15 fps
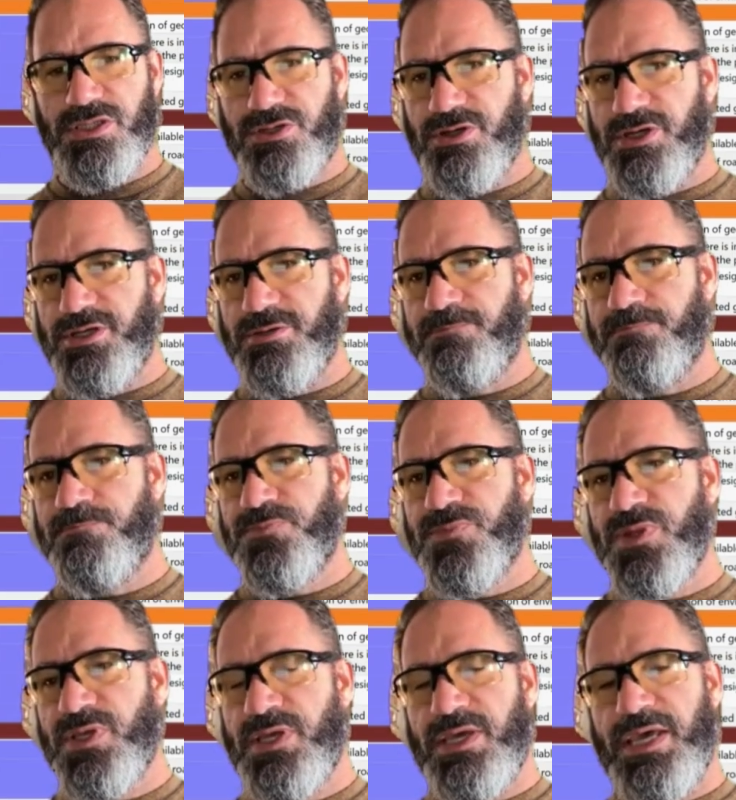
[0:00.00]
the grid.
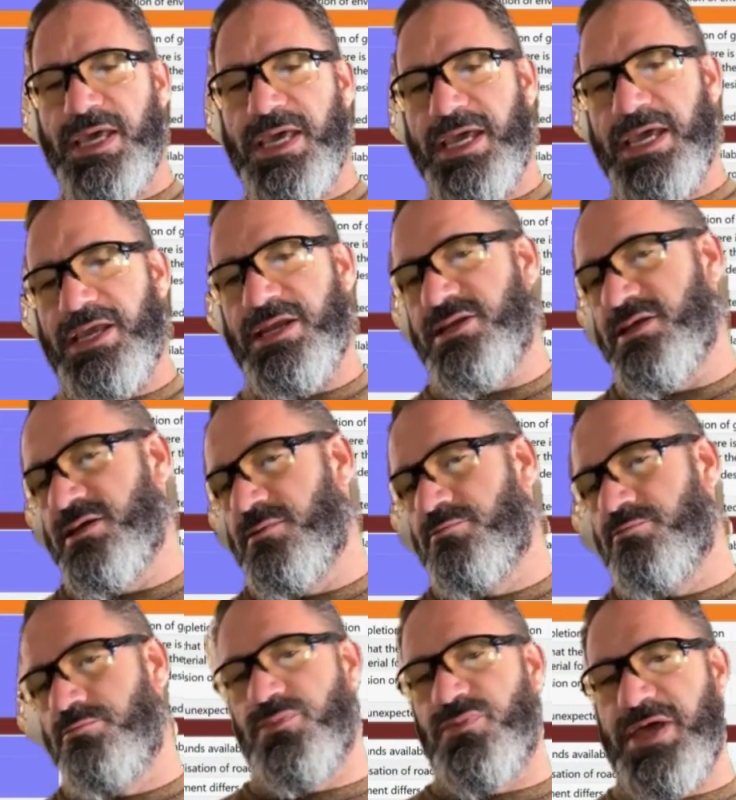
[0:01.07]
And
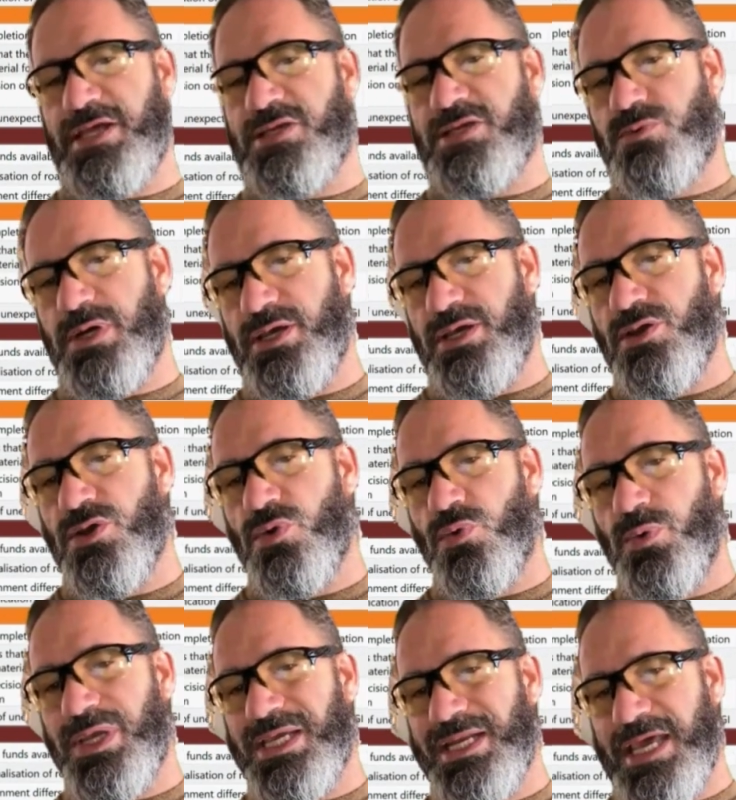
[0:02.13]
that way
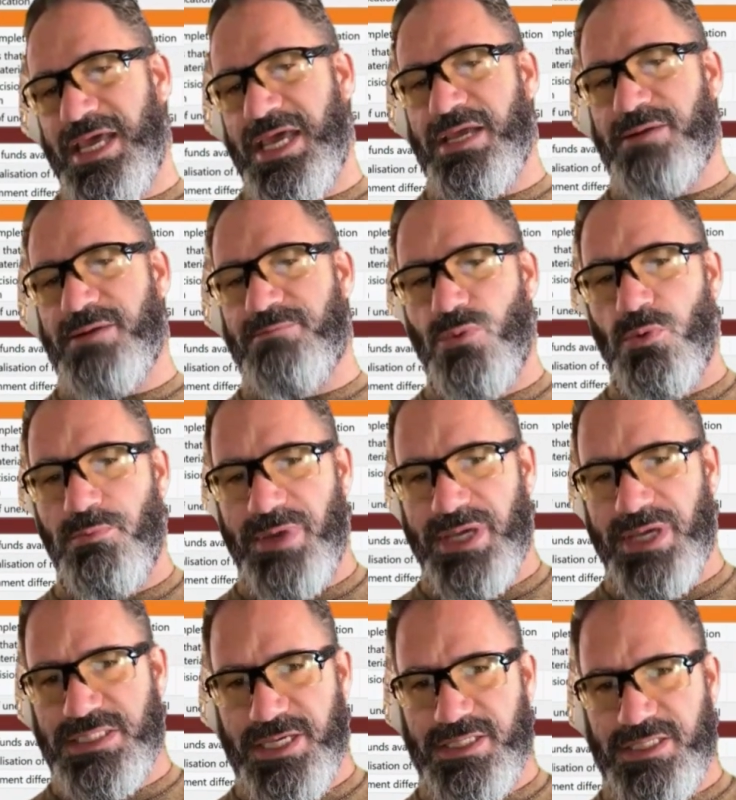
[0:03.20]
we can add more
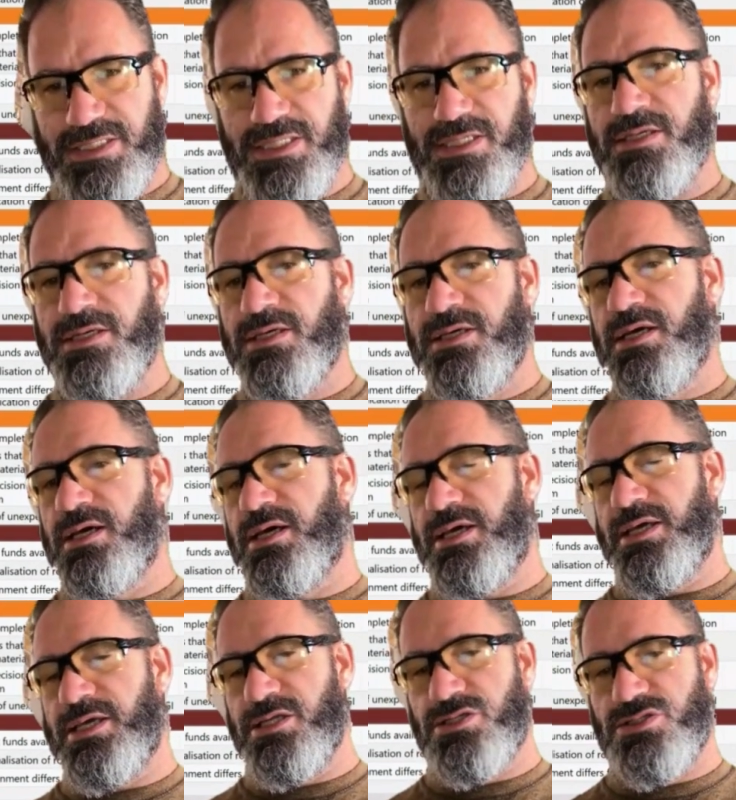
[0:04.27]
metadata
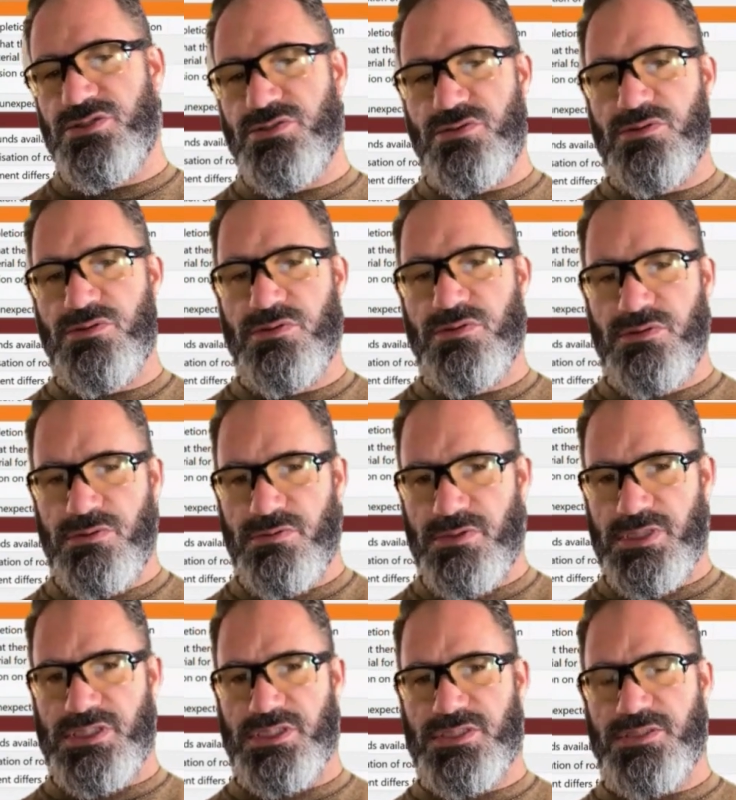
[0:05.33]
into the
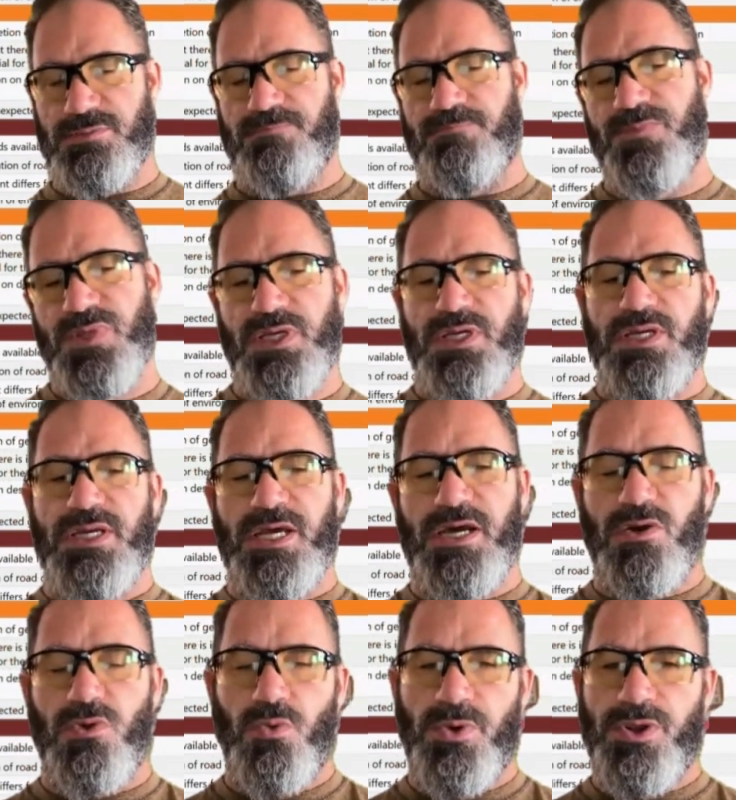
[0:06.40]
system.
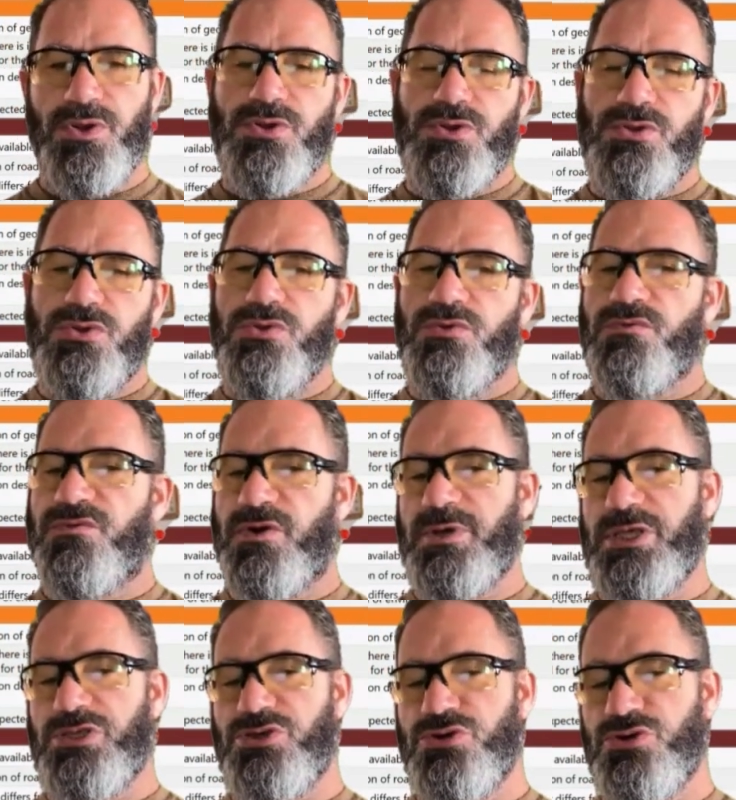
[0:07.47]
Now, from a
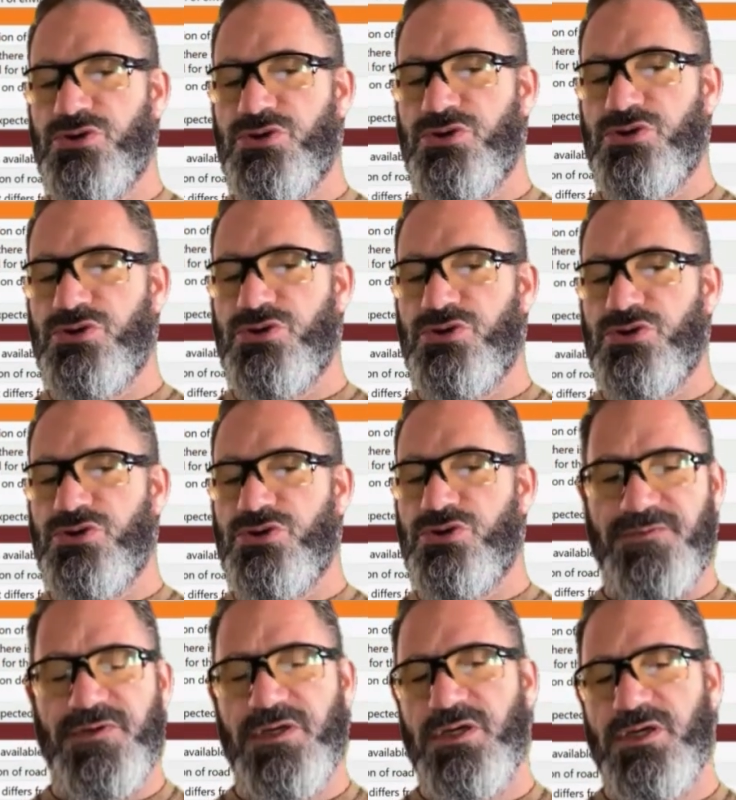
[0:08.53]
user
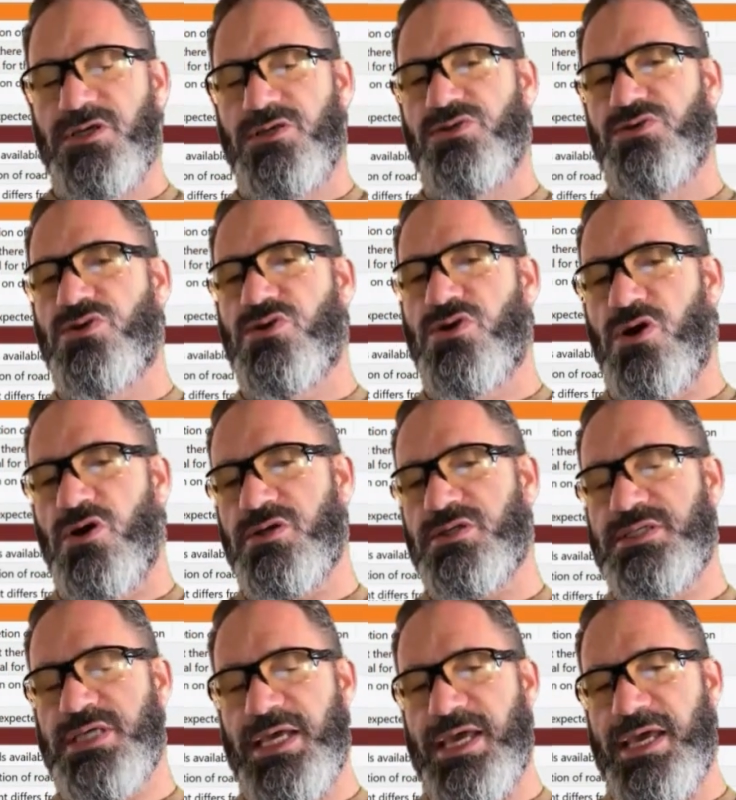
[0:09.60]
perspective, you can't
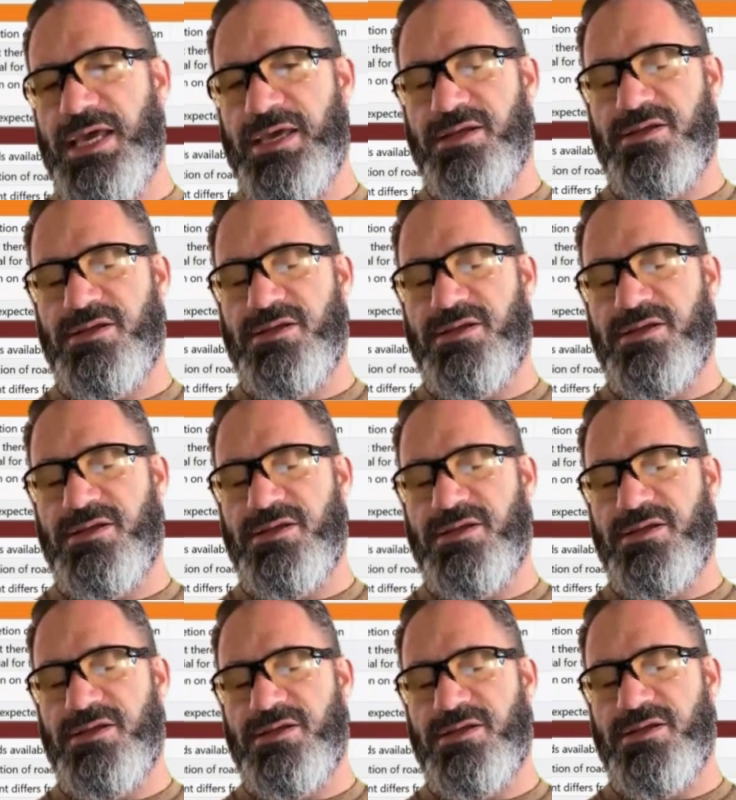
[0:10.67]
add new
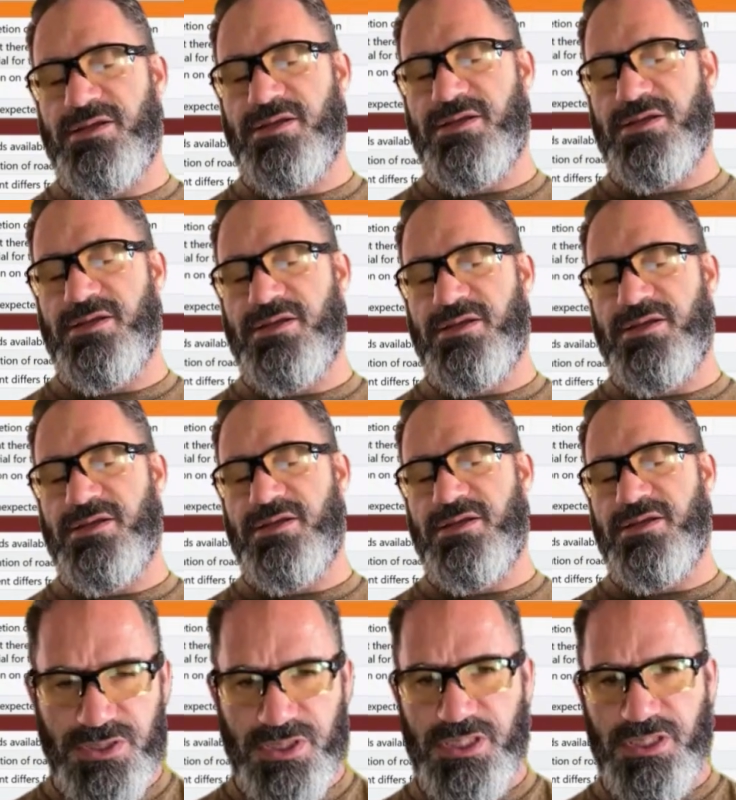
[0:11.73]
random columns
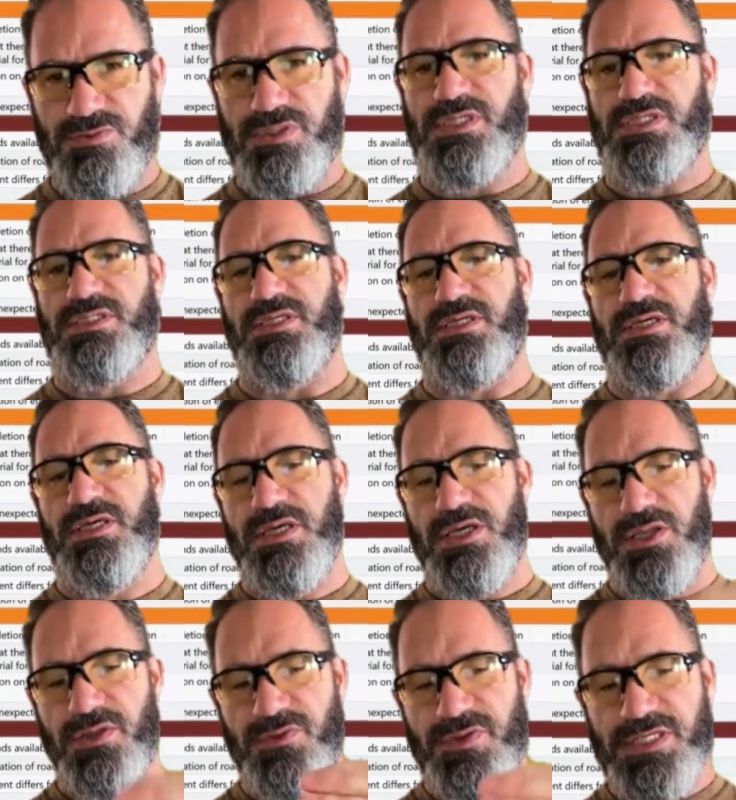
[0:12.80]
into KEY360.
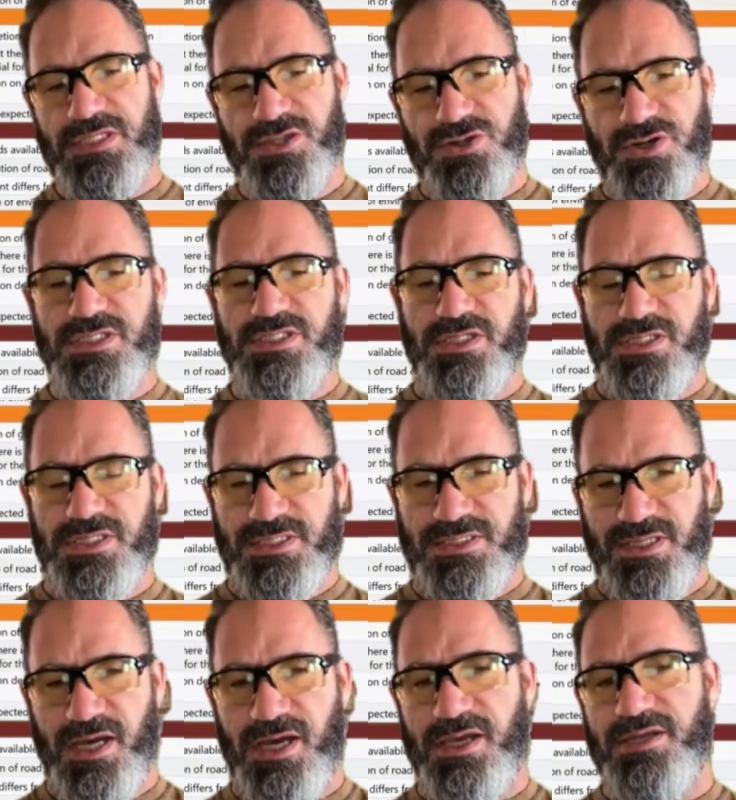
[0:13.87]
These grids are
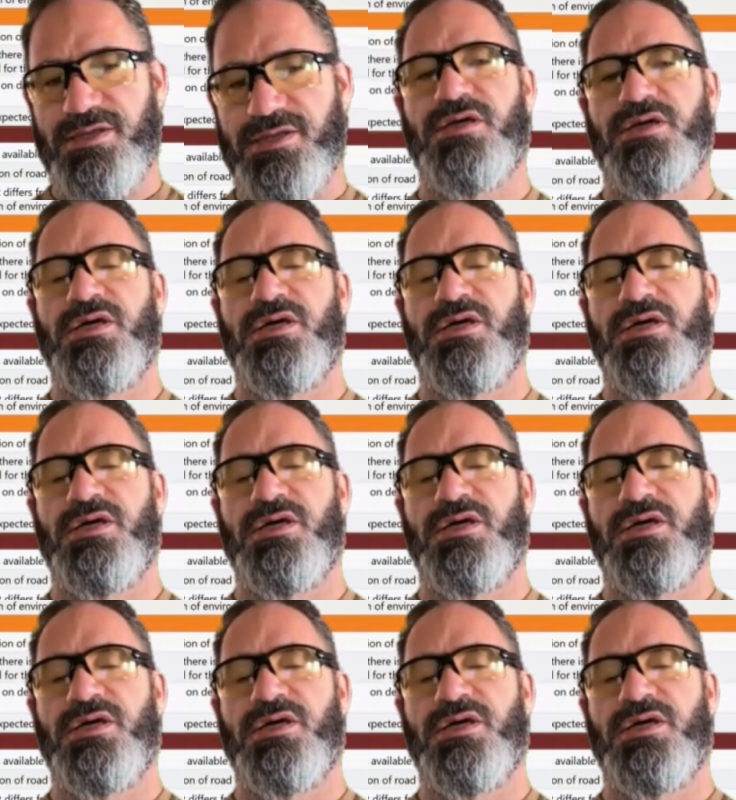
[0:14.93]
designed